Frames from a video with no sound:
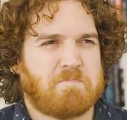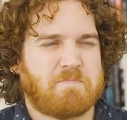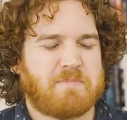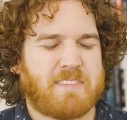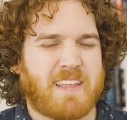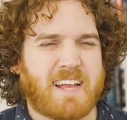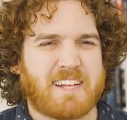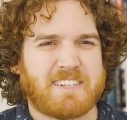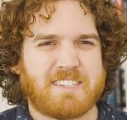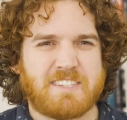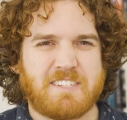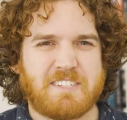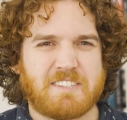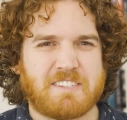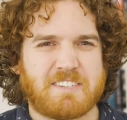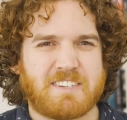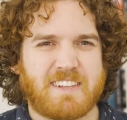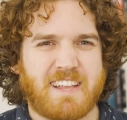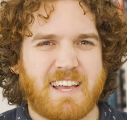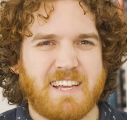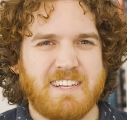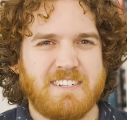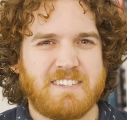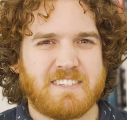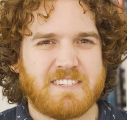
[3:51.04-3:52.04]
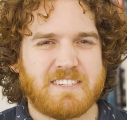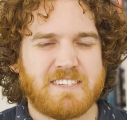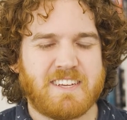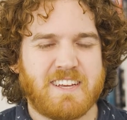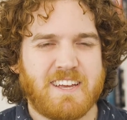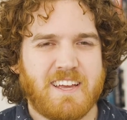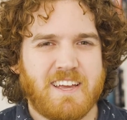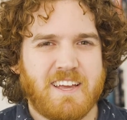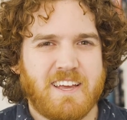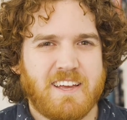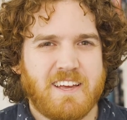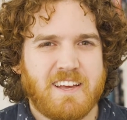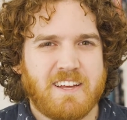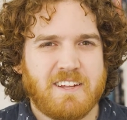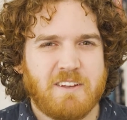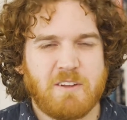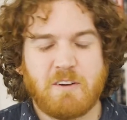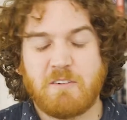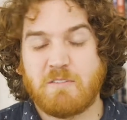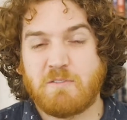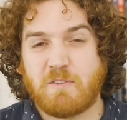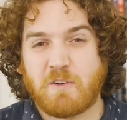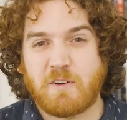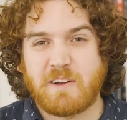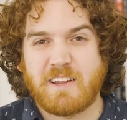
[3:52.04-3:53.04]
That's just lazy.
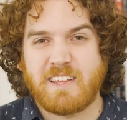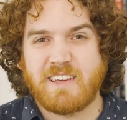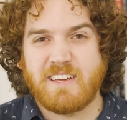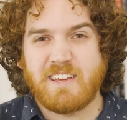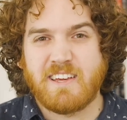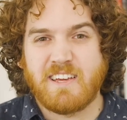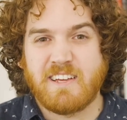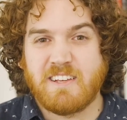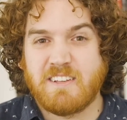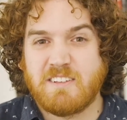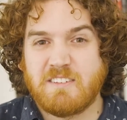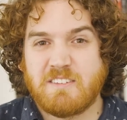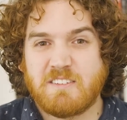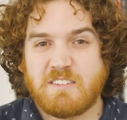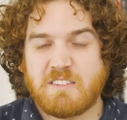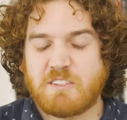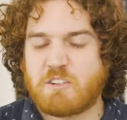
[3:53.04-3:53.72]
Not voting is